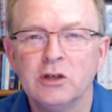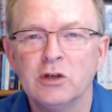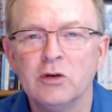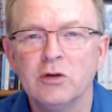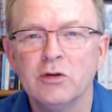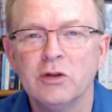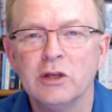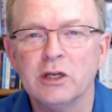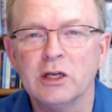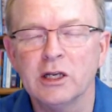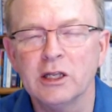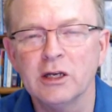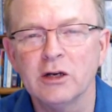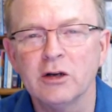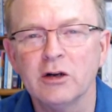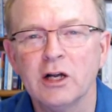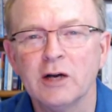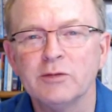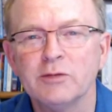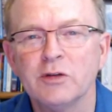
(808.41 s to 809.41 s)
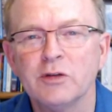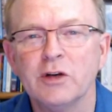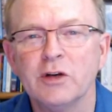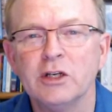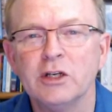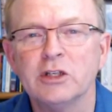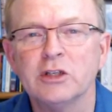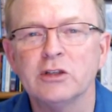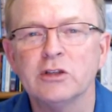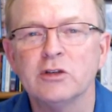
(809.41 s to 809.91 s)
to the clinical
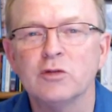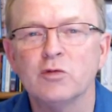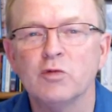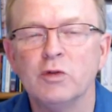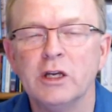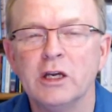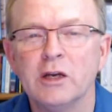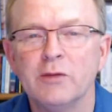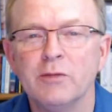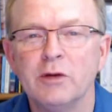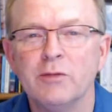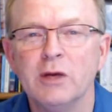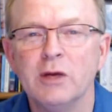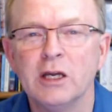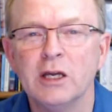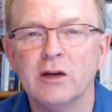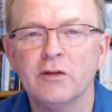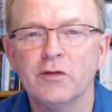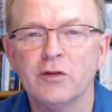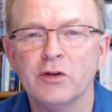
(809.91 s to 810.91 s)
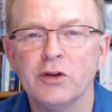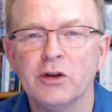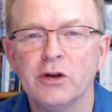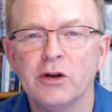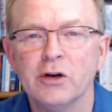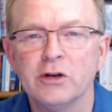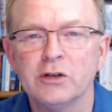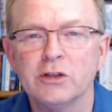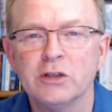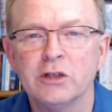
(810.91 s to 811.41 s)
observations we have been making for
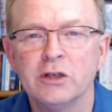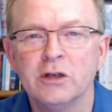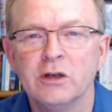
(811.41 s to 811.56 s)
years,